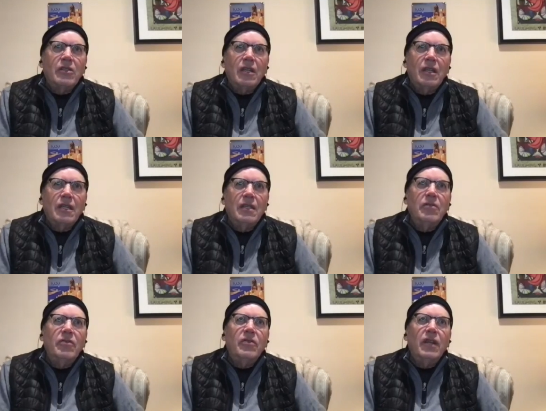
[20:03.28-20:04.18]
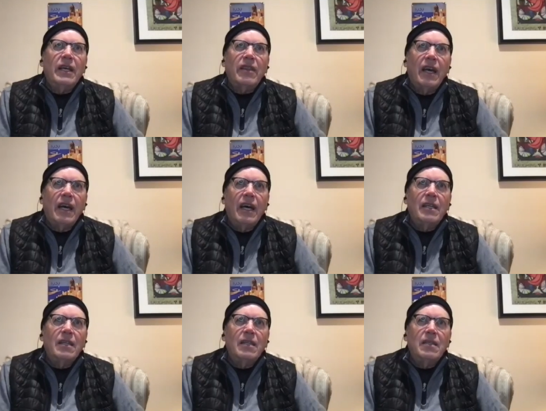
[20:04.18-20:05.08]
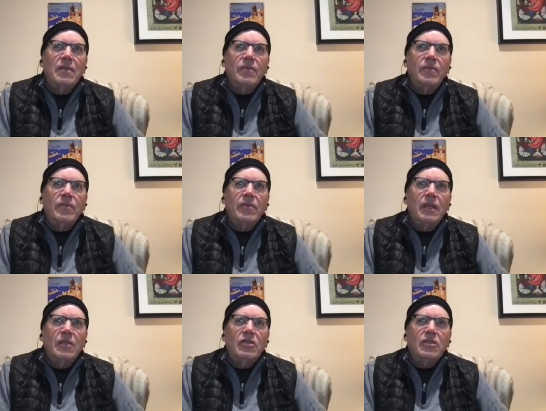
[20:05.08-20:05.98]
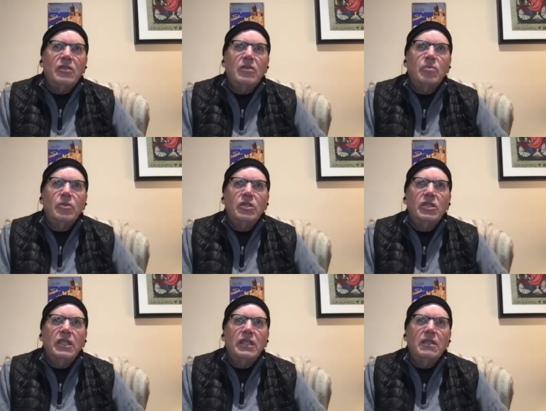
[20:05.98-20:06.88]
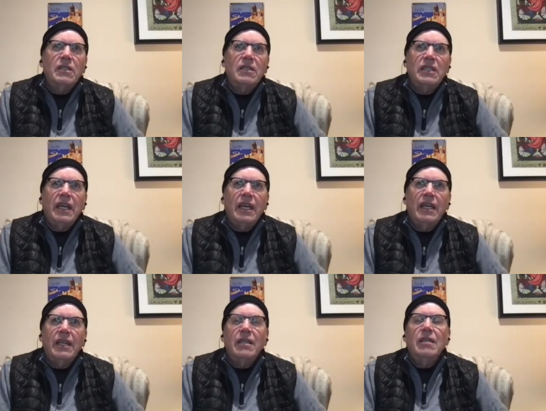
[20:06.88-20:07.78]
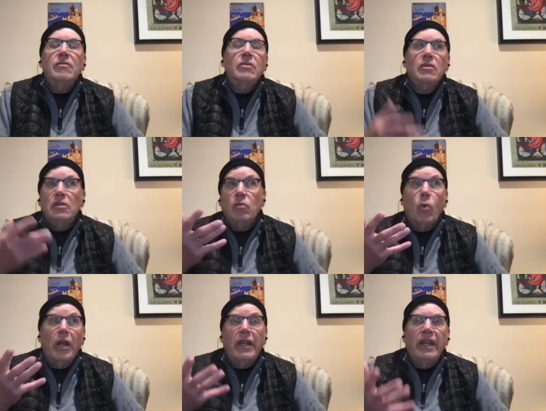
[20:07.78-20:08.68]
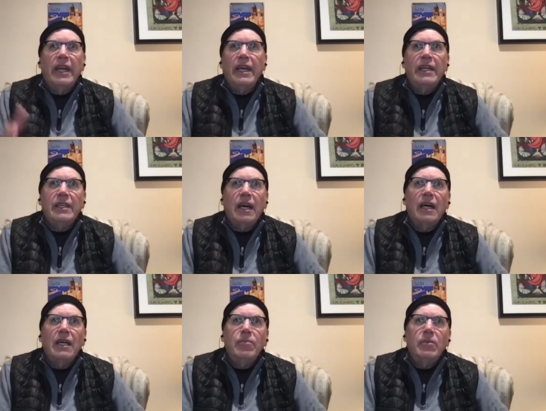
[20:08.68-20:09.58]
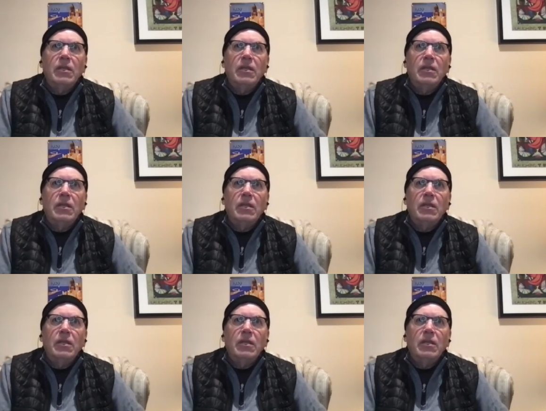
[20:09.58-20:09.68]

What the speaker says: to live like that, and just to appreciate today, and of course, one day at a time,